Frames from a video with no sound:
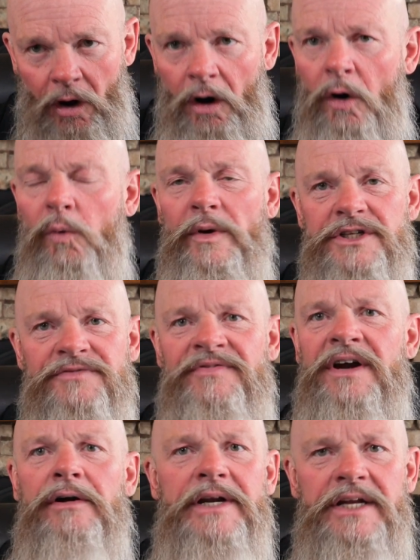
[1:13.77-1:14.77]
always
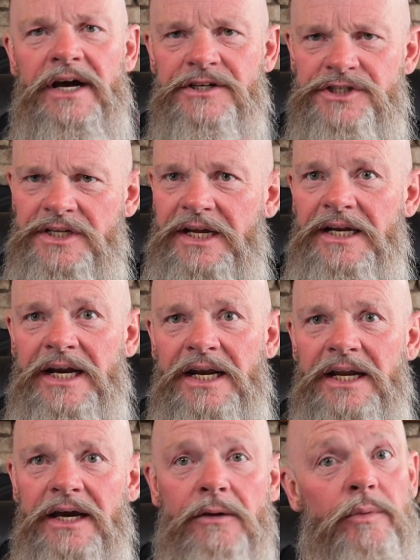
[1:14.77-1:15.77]
very dusty in
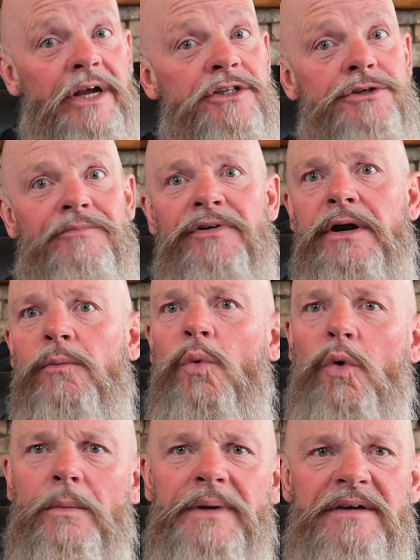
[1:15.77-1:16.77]
India. We had some very
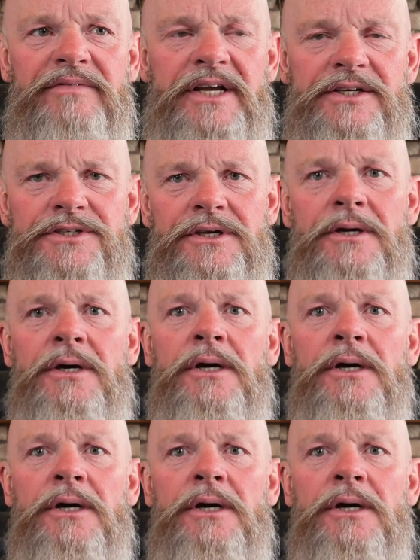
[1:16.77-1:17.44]
warm evenings,